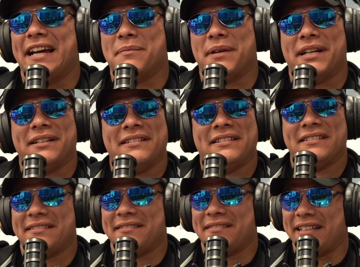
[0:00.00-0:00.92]
man,
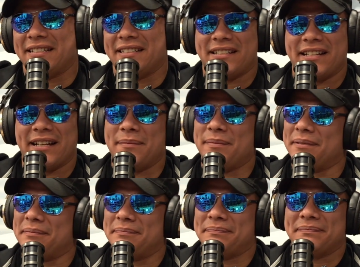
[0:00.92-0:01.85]
he's the
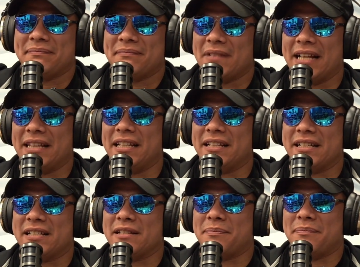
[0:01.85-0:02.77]
champion. I think this
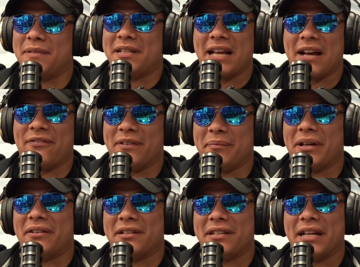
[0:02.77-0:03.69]
is definitely
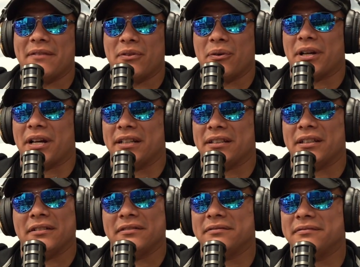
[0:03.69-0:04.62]
better than David Arquette,
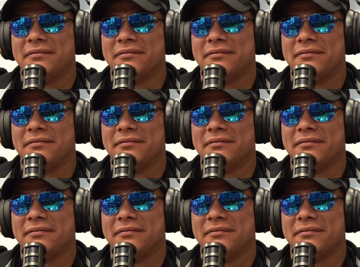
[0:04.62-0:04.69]
though.